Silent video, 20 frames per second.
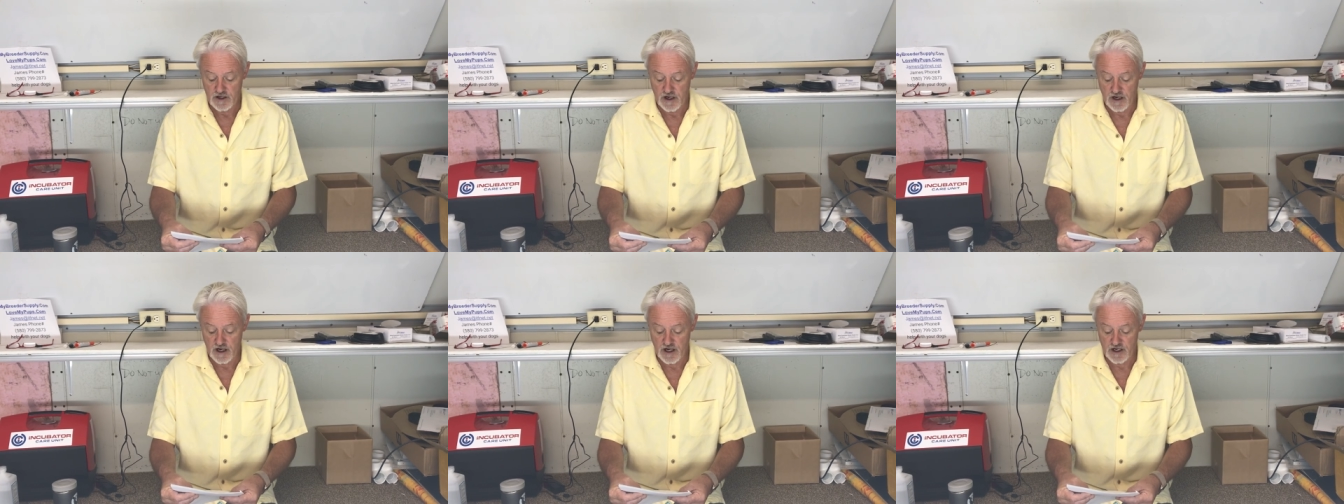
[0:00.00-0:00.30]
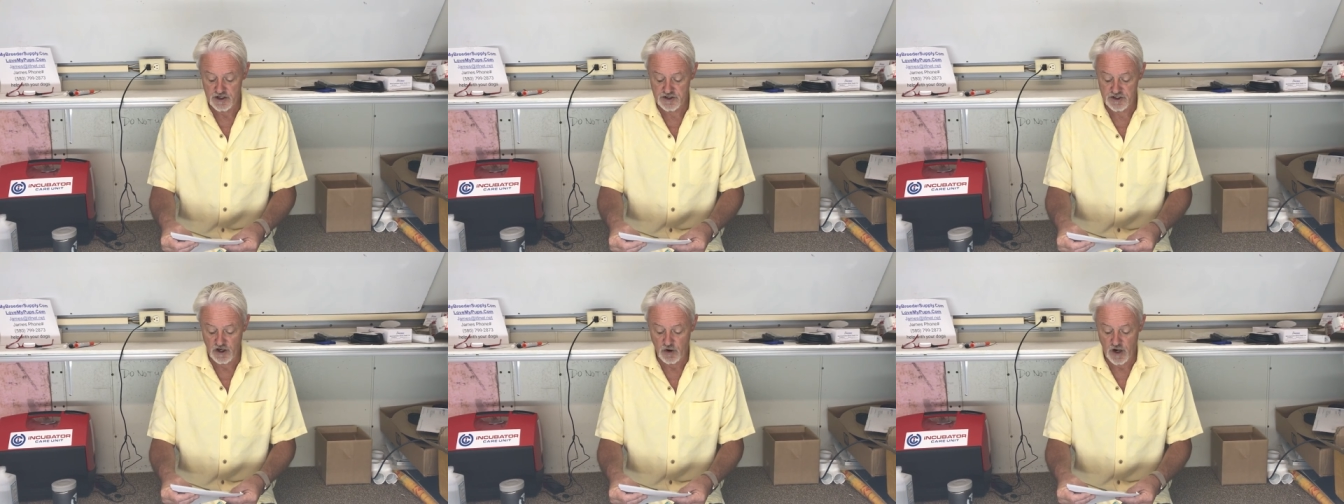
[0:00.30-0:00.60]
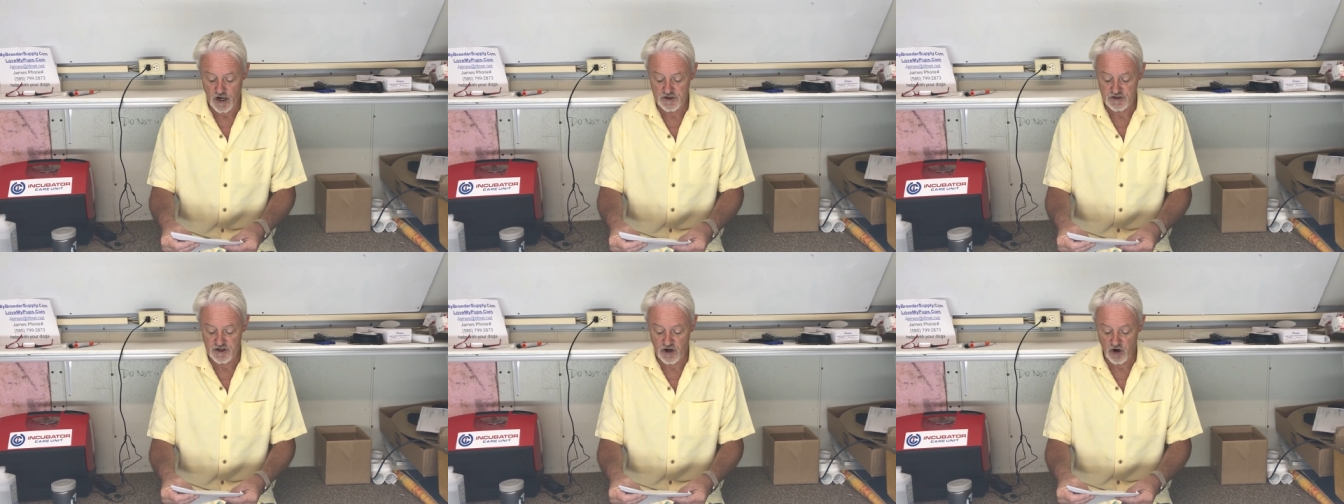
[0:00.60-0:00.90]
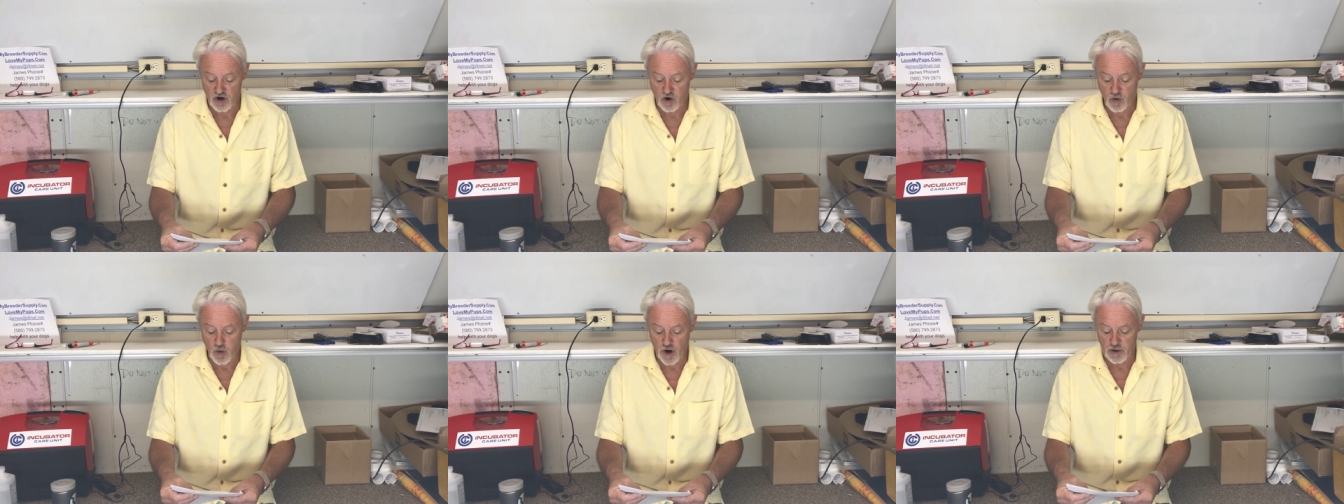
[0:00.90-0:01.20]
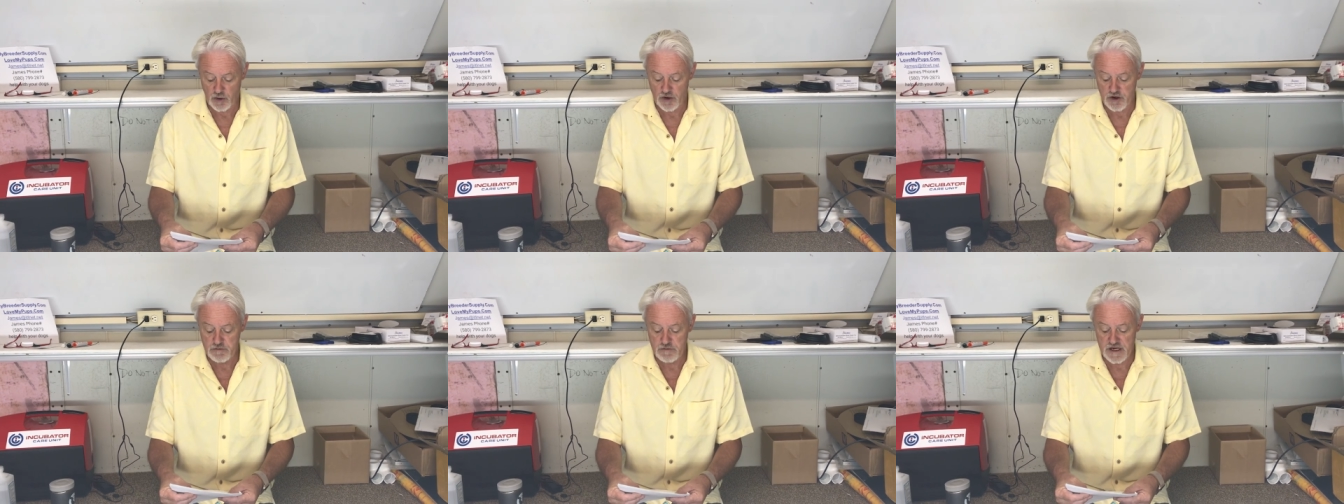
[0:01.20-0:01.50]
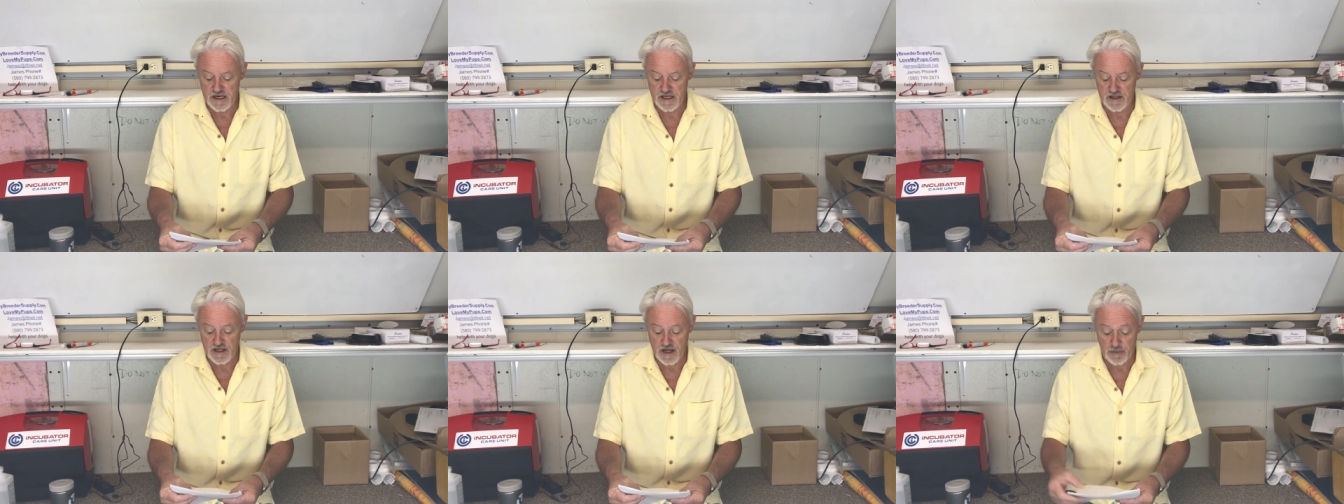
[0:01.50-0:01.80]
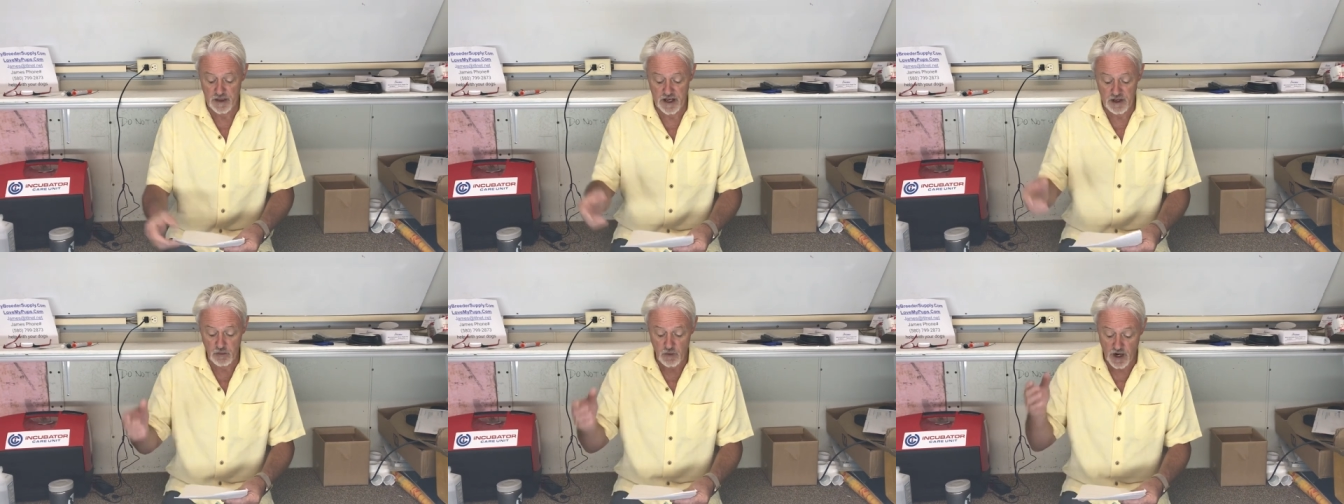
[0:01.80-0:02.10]
uh, so I don't quite know what you mean there,
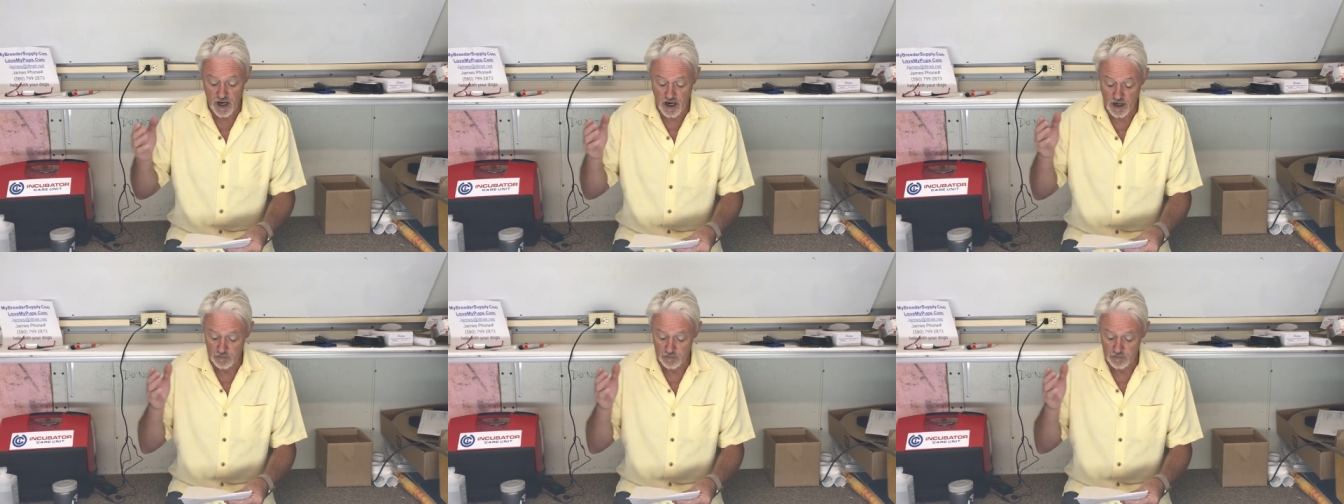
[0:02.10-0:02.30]
but anyway,